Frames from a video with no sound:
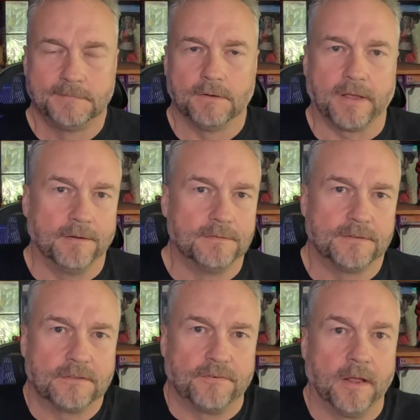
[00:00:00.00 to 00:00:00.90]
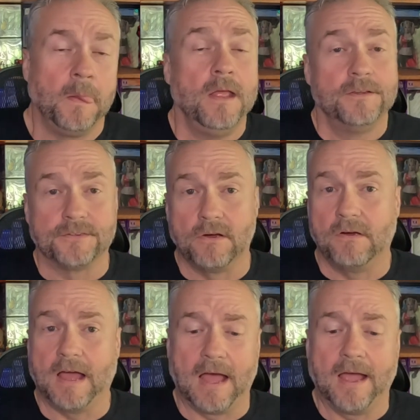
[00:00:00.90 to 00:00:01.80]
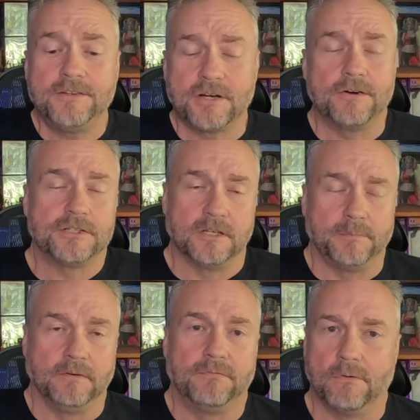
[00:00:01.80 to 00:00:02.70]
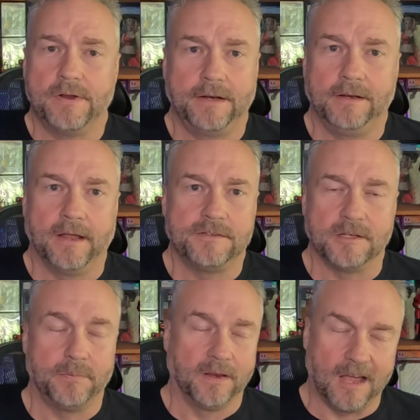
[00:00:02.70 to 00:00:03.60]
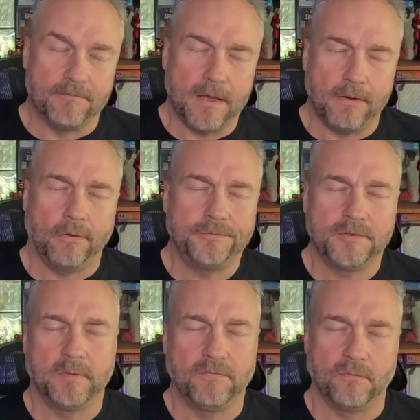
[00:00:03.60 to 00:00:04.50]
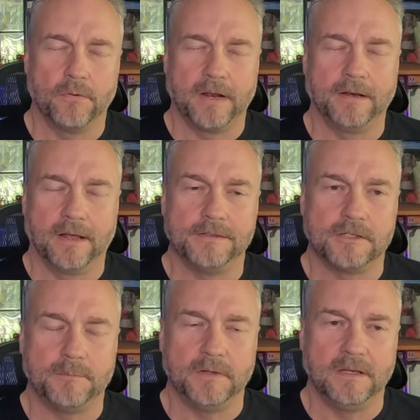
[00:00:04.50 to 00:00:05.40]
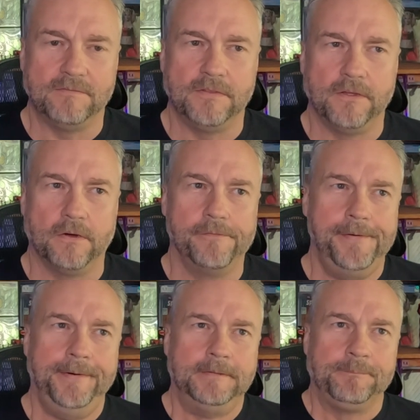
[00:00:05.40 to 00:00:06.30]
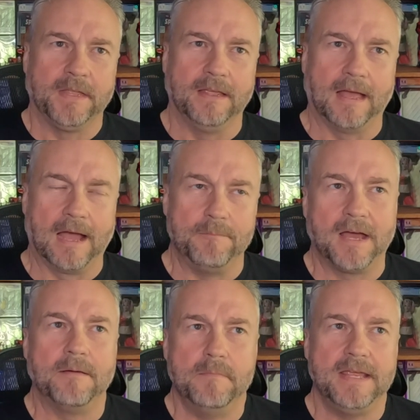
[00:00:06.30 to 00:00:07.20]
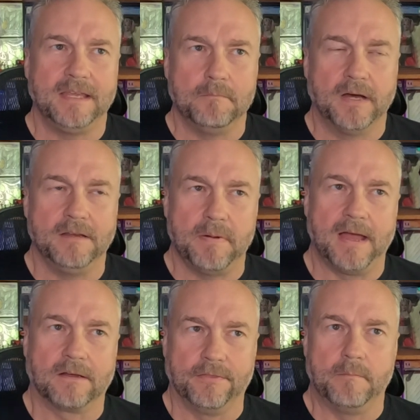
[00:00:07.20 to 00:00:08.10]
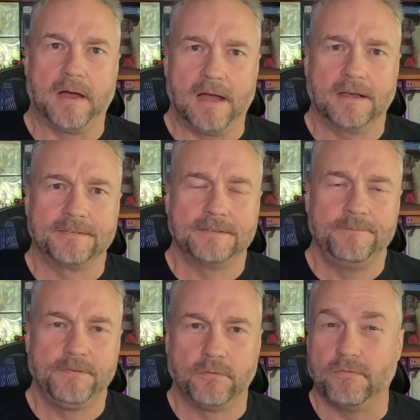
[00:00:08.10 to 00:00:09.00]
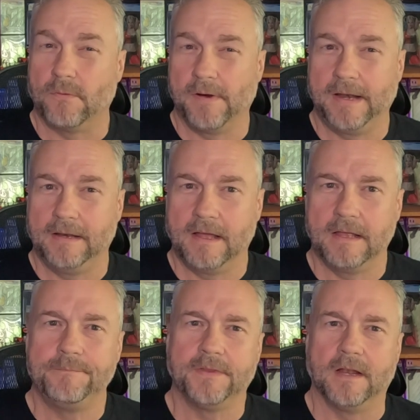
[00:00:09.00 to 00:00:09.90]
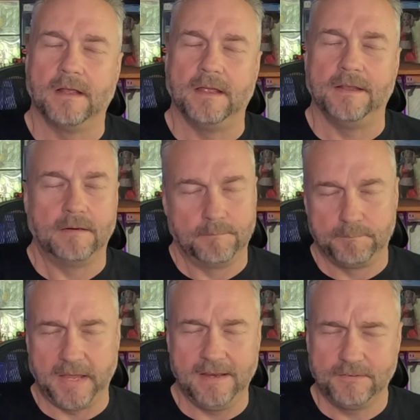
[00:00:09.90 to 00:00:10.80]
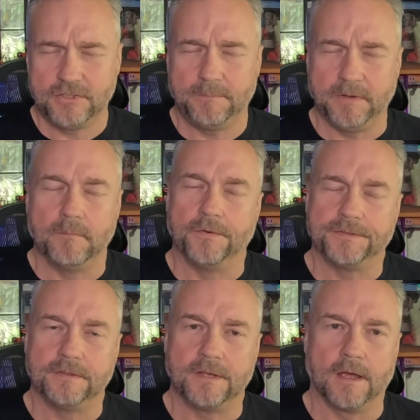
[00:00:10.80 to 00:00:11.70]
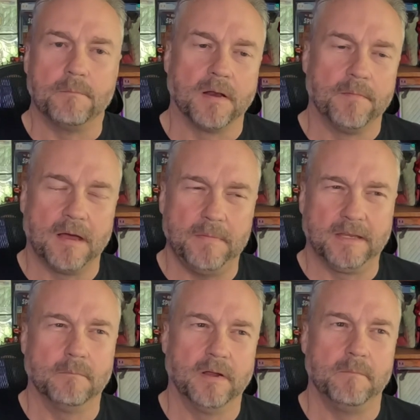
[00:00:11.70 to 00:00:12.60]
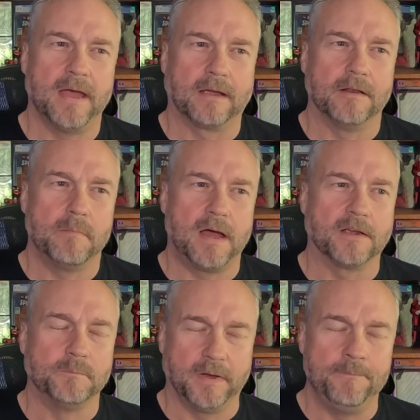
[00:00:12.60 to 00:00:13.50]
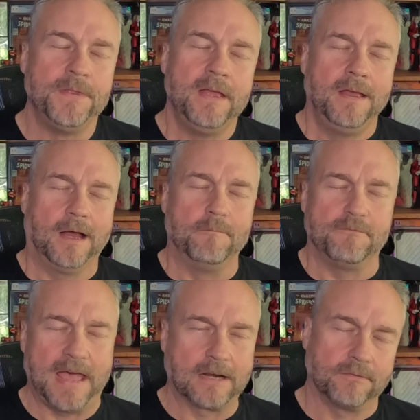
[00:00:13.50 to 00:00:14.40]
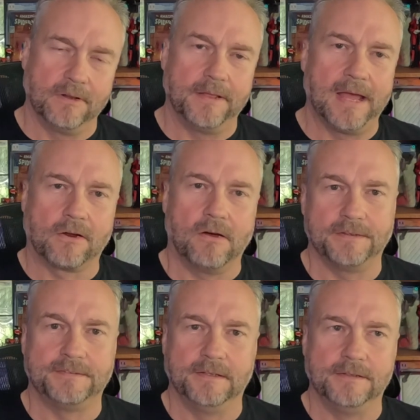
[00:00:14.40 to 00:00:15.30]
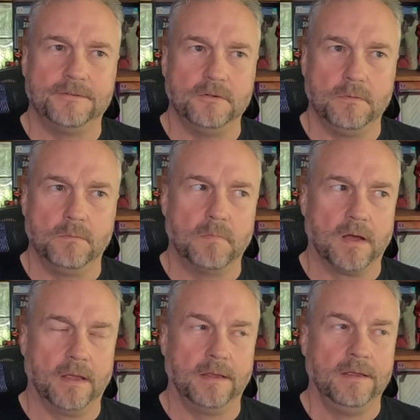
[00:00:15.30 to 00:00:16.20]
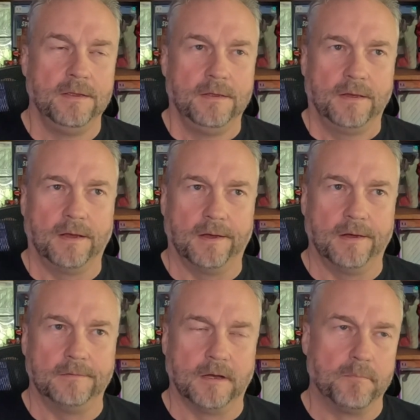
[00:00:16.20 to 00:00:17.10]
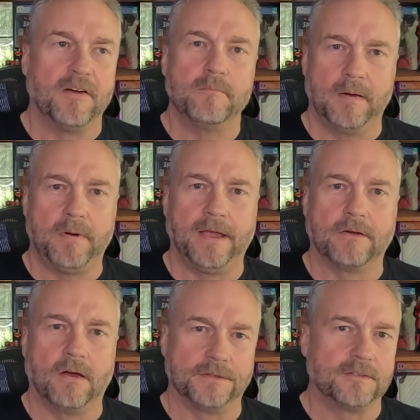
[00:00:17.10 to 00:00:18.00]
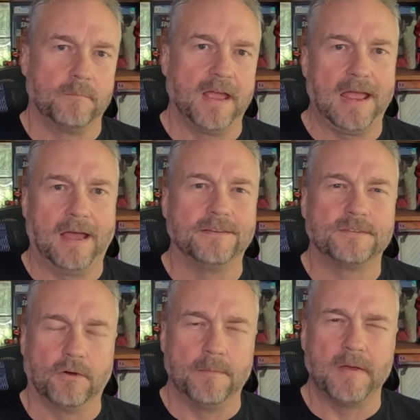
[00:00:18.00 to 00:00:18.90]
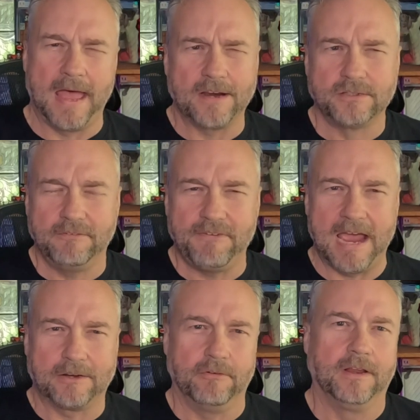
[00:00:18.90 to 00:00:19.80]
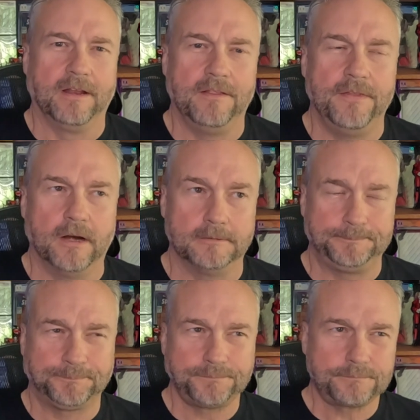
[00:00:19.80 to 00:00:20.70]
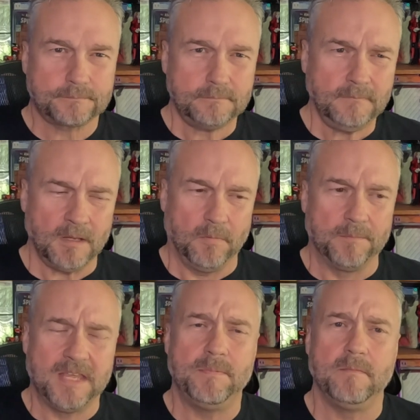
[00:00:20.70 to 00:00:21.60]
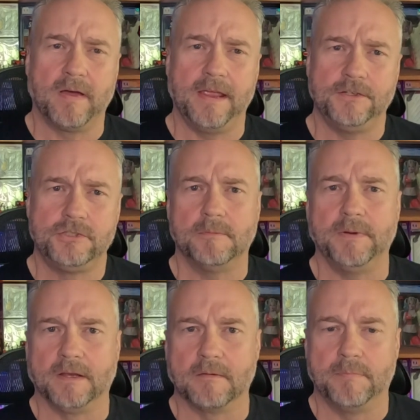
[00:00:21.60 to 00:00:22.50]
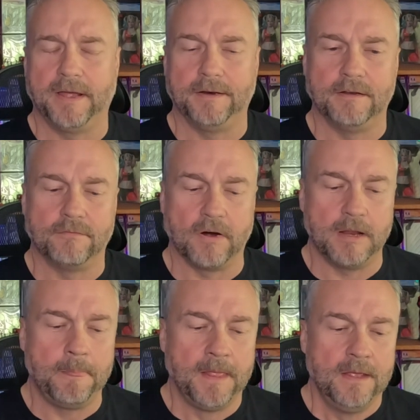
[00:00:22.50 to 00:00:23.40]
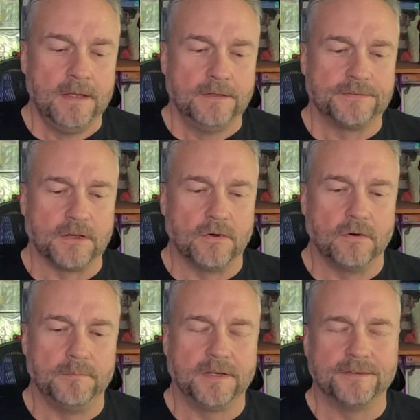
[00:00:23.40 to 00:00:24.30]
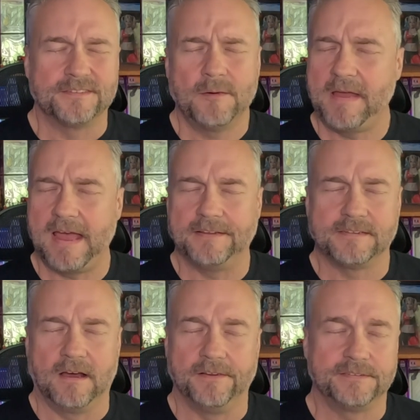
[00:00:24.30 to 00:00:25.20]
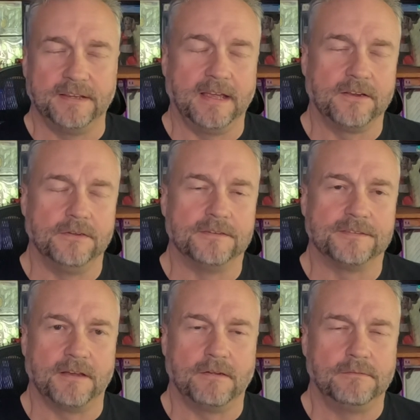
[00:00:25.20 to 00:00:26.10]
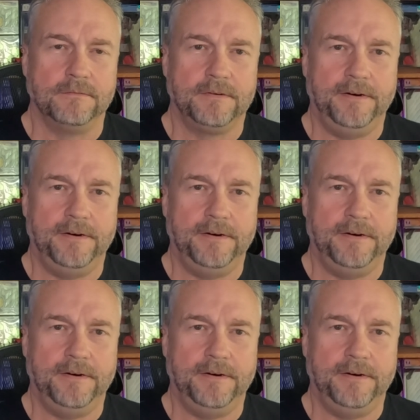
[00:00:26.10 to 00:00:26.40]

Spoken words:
Okay, so that's fine. So I charge shipping, $4.99 shipping. I've held to my $4.99 shipping, even though I'm not making money back on the box for $4.99. I'm paying shipping most of the time, but I'm not making money back on the box. But I'm factoring that cost into my above my buy costs on my hat. So I'm actually factoring it in there, but I'm keeping my shipping competitive, right? So because some hats, honestly, I couldn't sell.